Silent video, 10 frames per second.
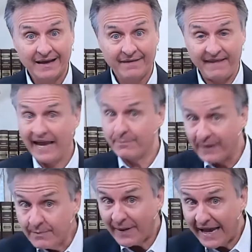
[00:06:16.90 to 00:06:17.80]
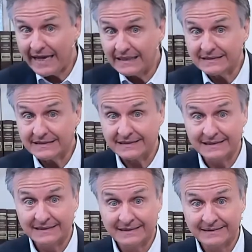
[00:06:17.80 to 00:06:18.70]
They had been pagans,
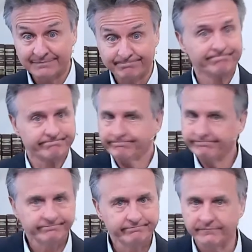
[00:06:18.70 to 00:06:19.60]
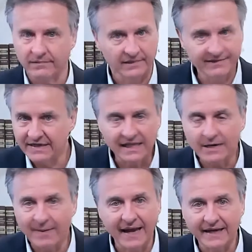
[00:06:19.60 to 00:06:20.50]
living like
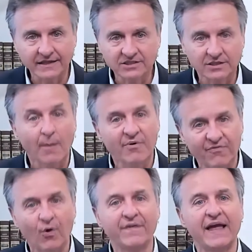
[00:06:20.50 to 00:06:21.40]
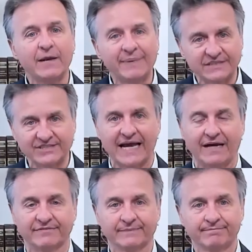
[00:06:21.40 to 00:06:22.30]
pagans before they had been
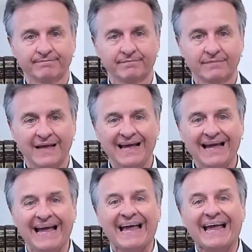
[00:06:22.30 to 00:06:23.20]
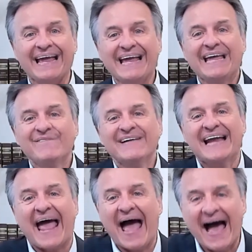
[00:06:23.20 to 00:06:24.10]
saved, even
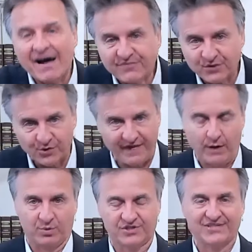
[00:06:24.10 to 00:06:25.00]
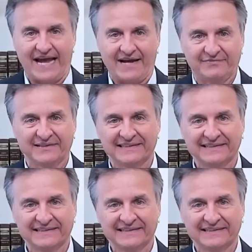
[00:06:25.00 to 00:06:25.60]
after they were saved.